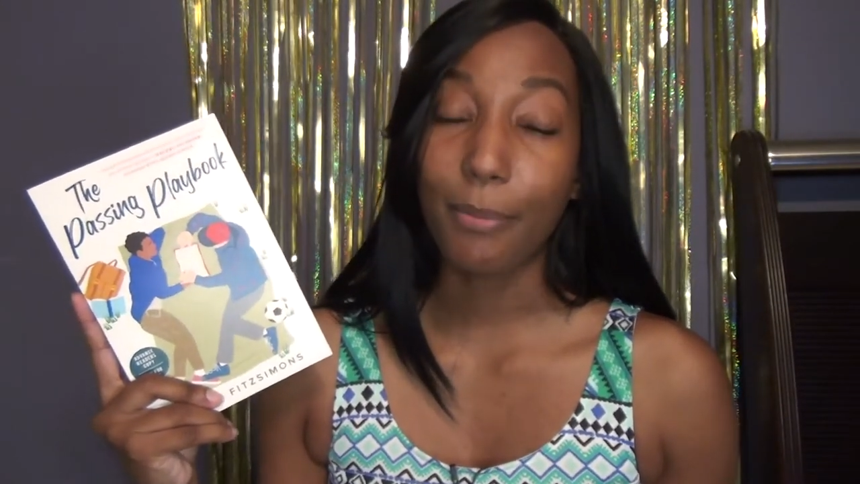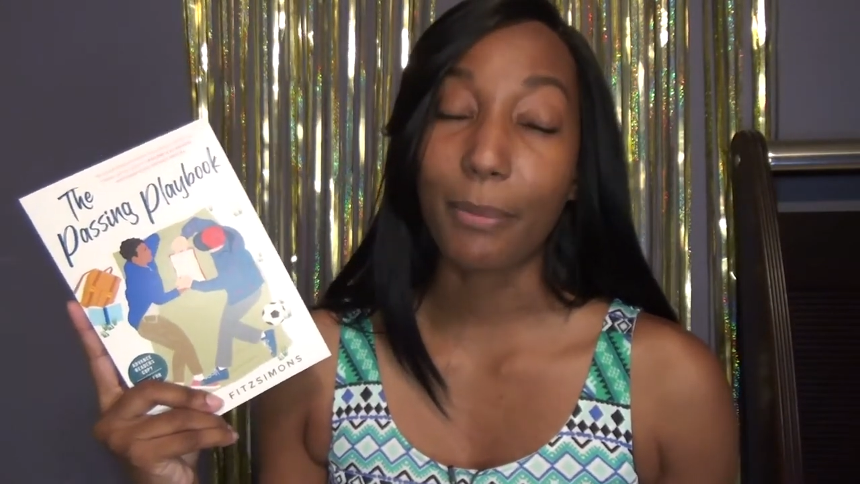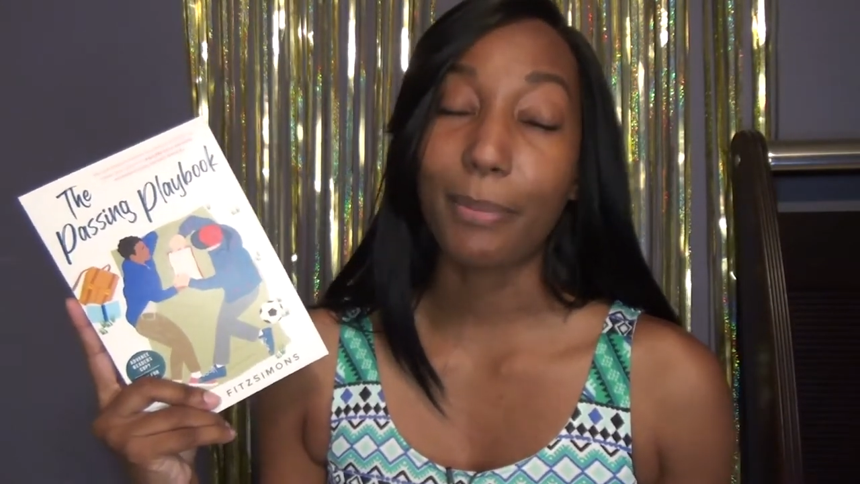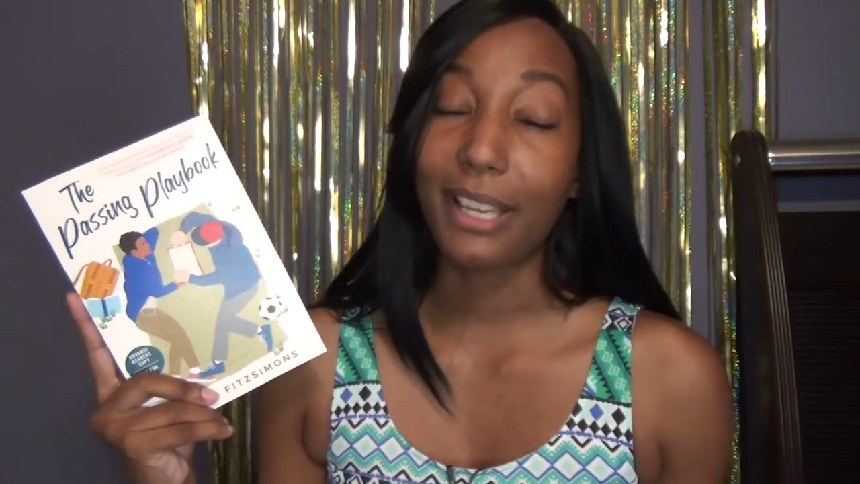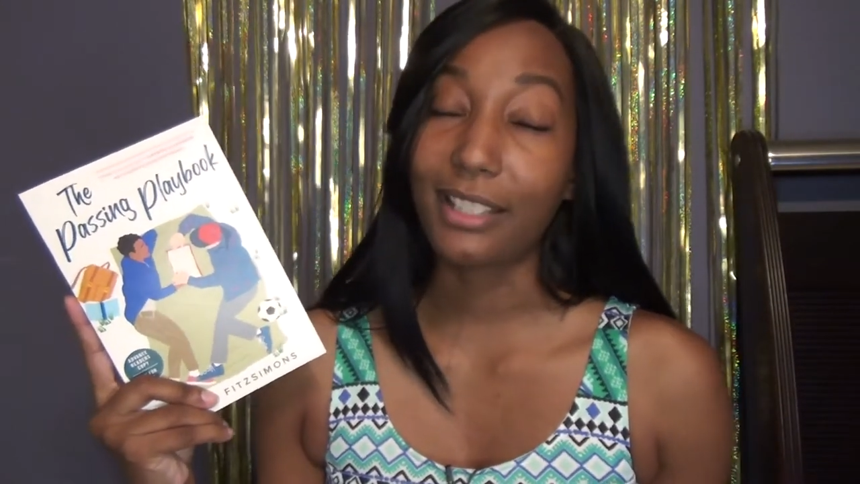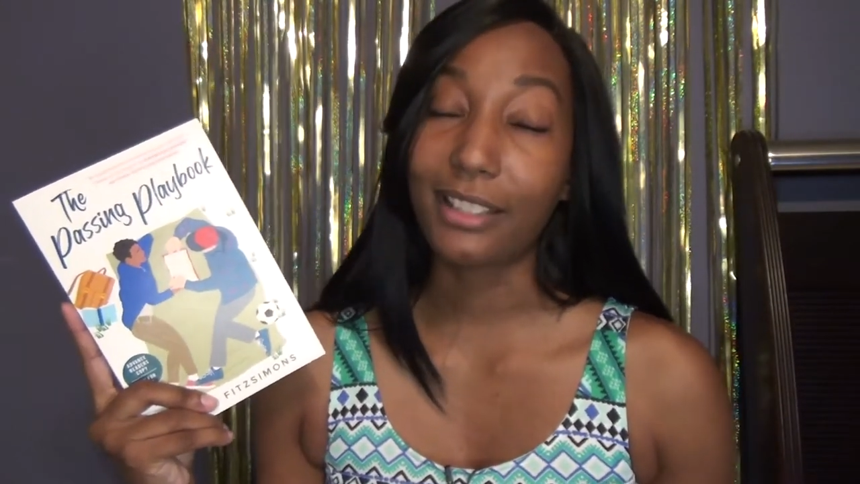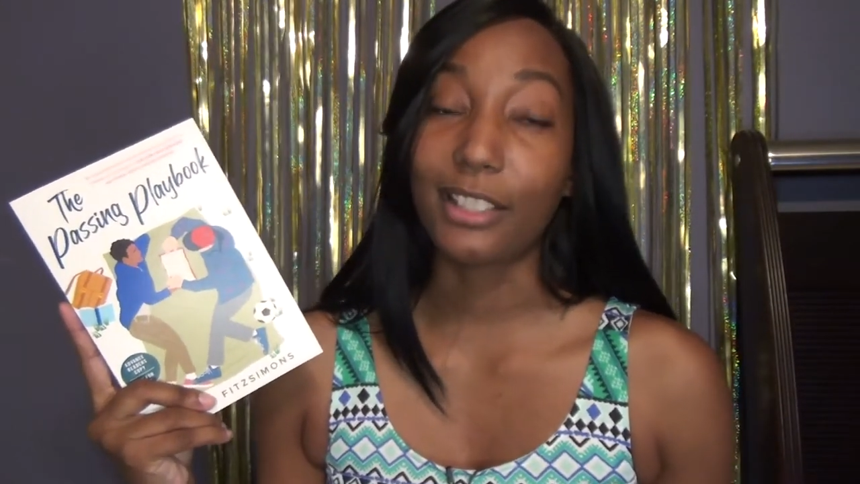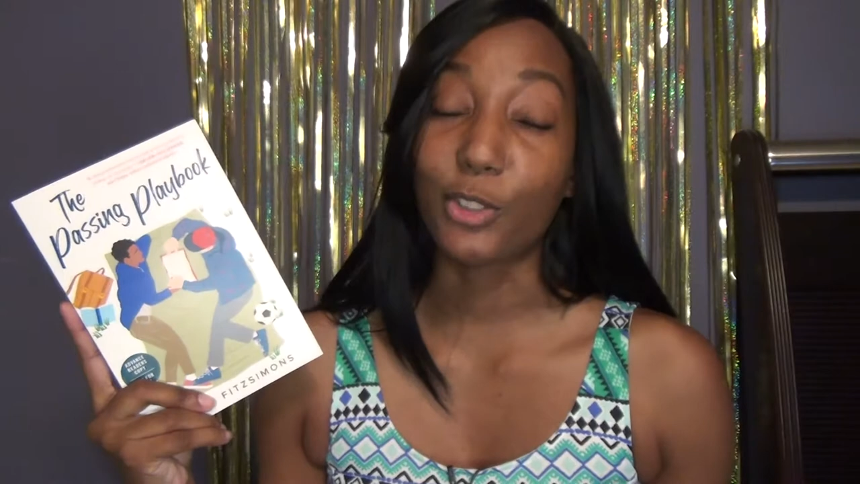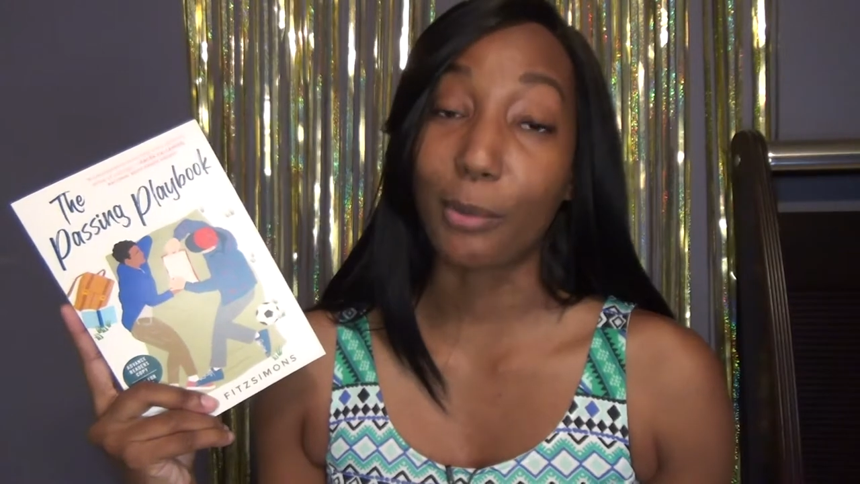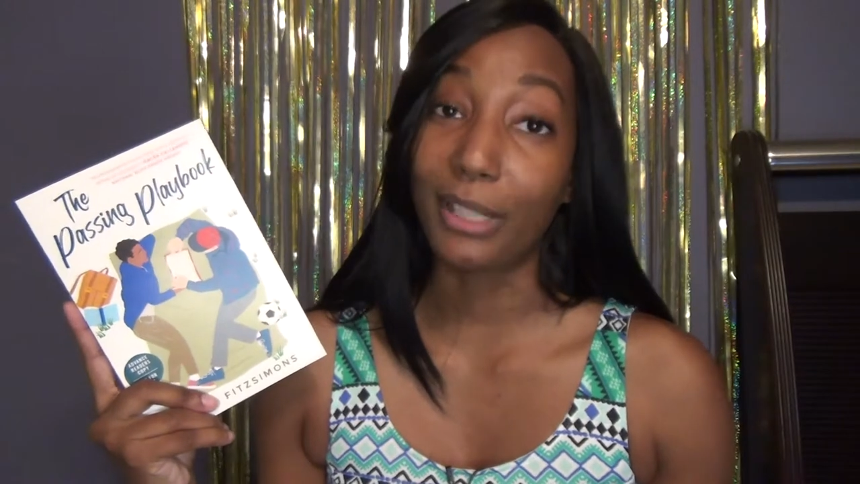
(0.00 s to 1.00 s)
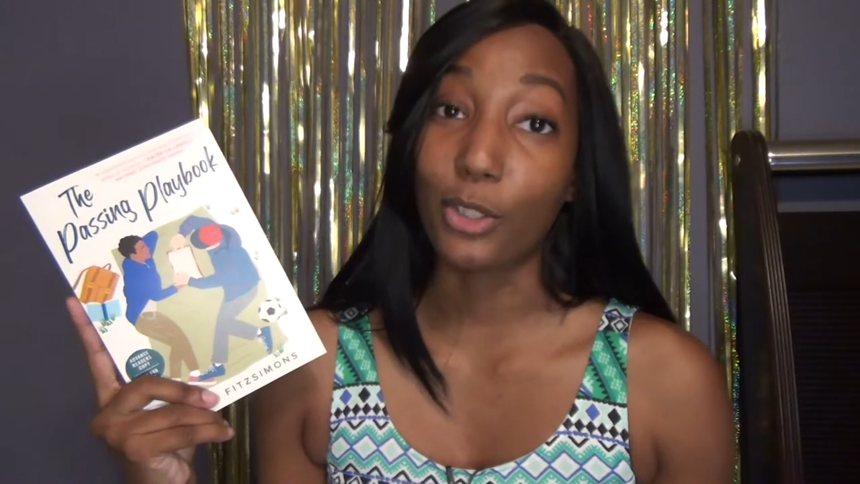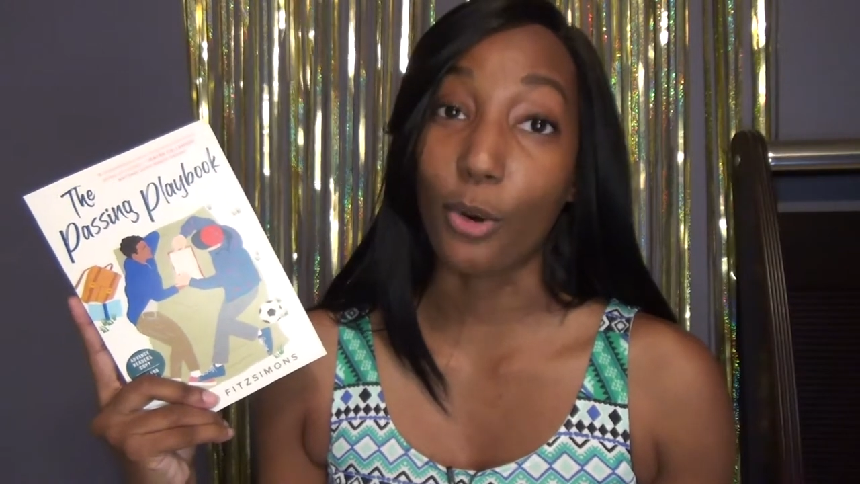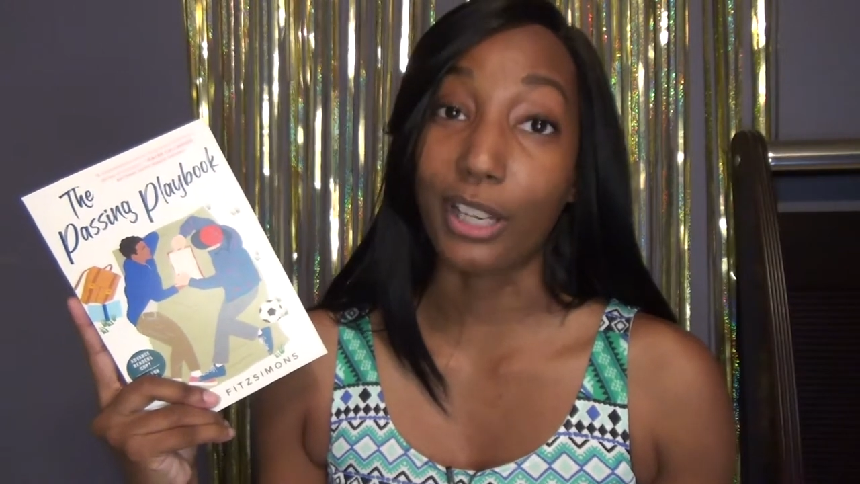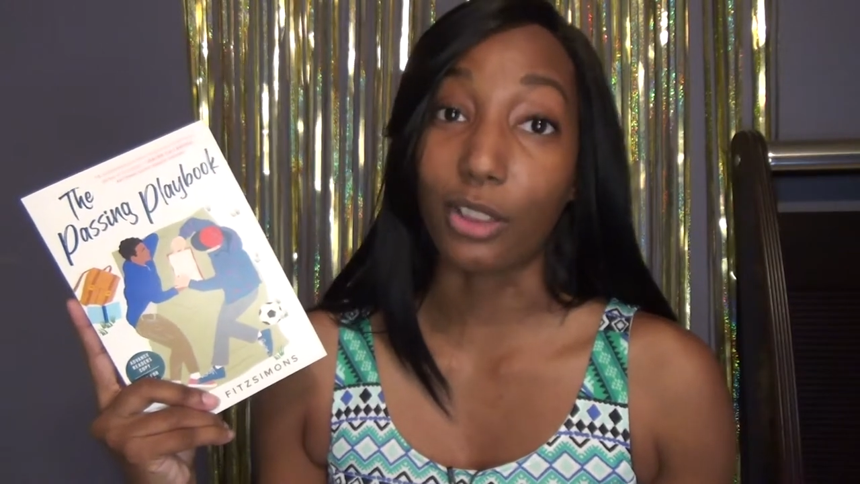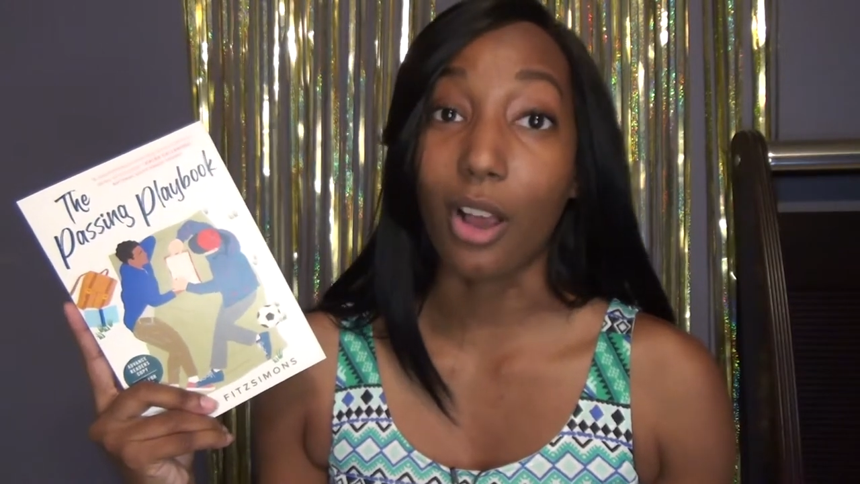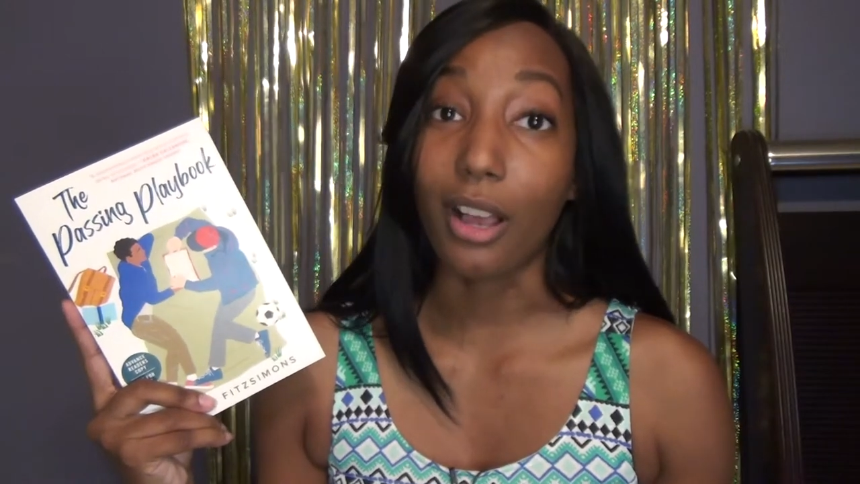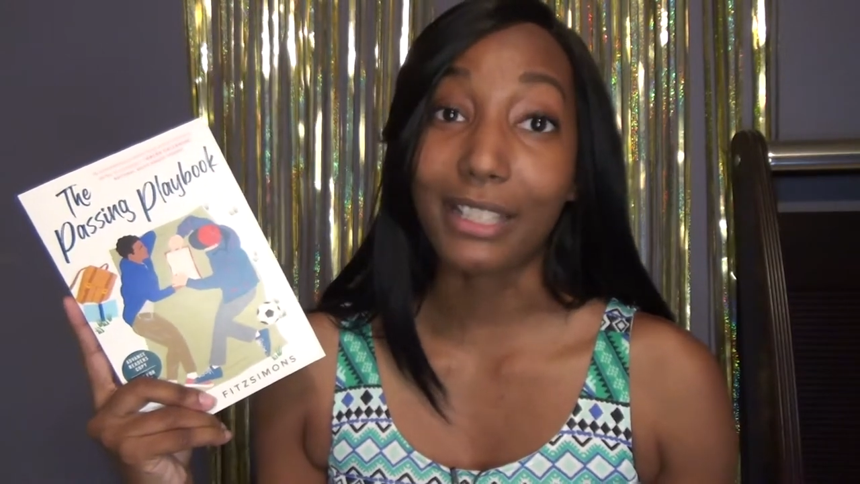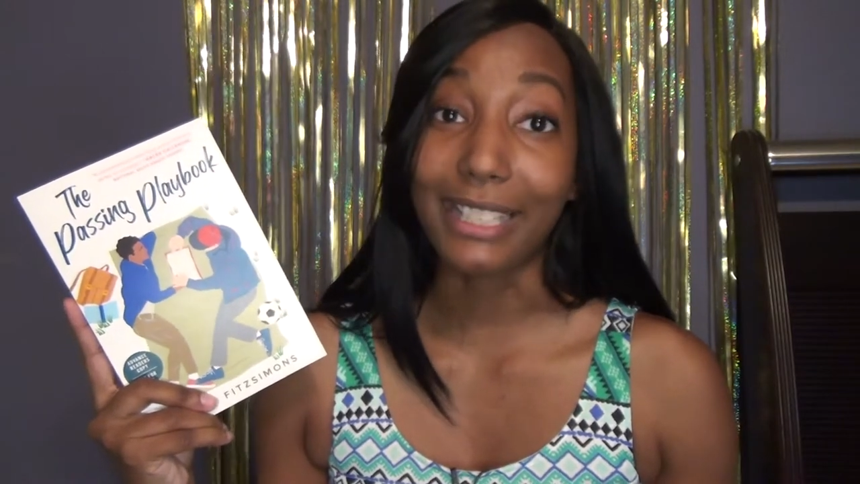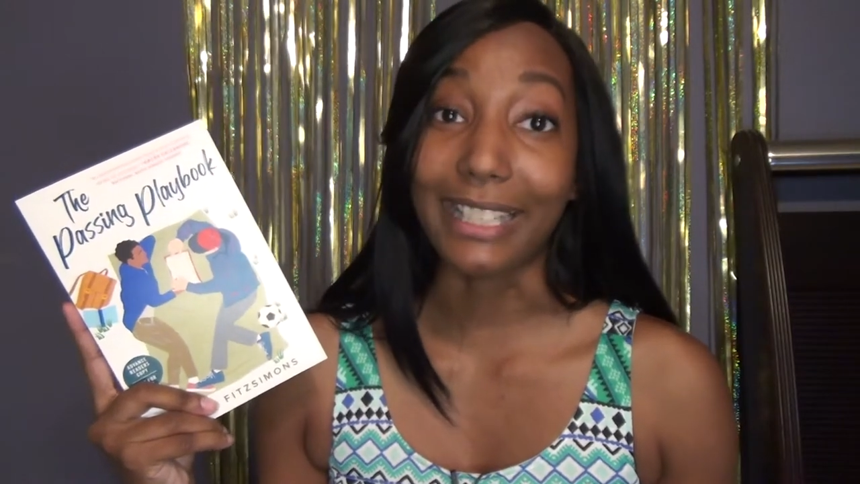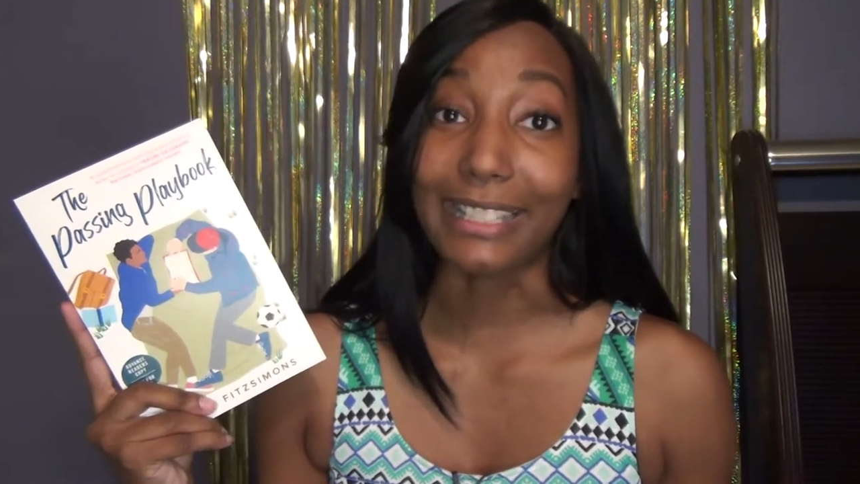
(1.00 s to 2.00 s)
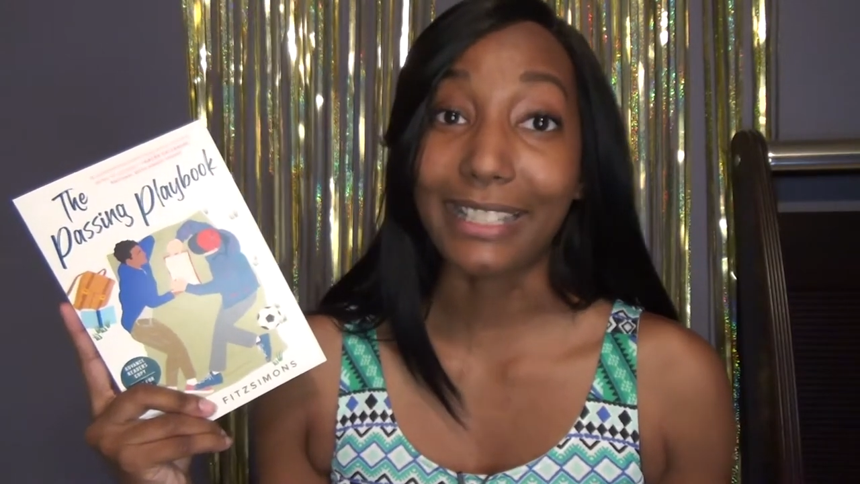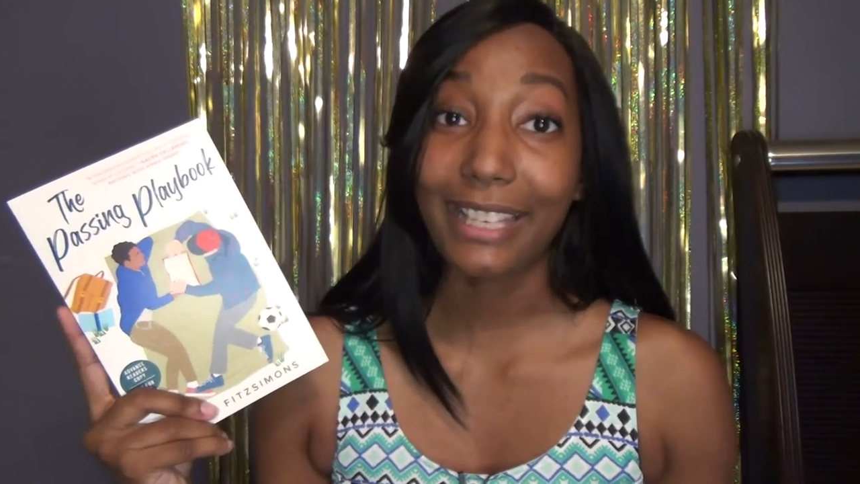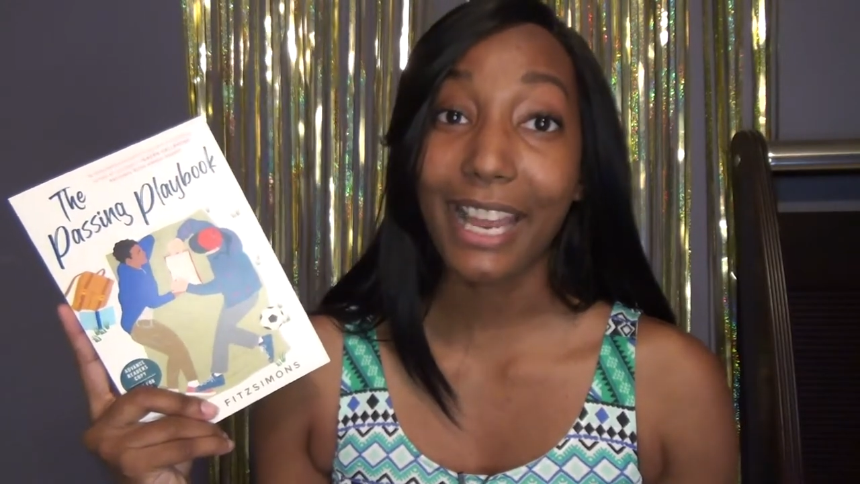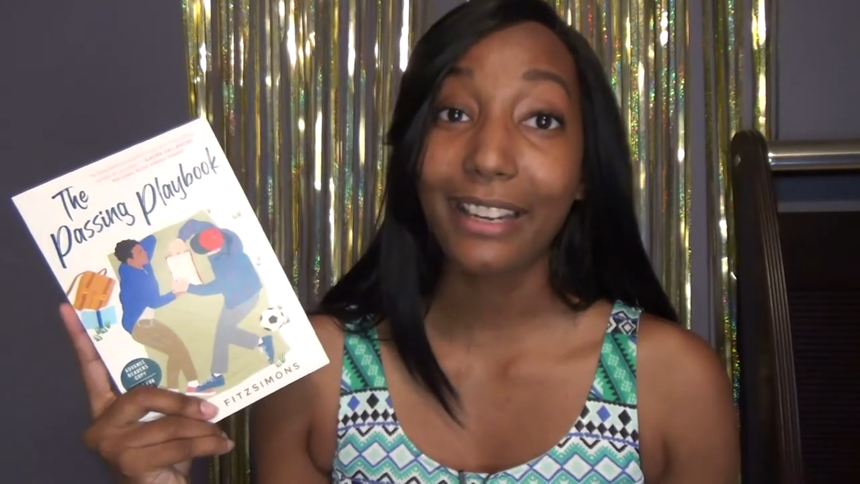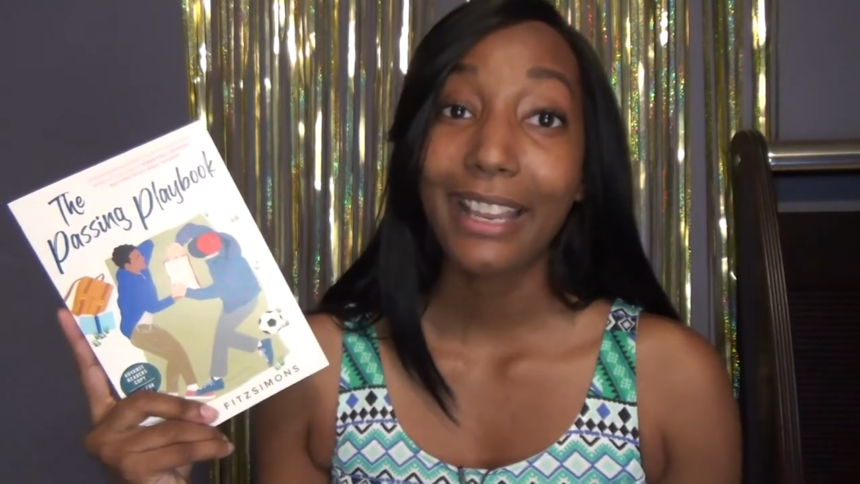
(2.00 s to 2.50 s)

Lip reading: but because of the discriminatory laws in his state,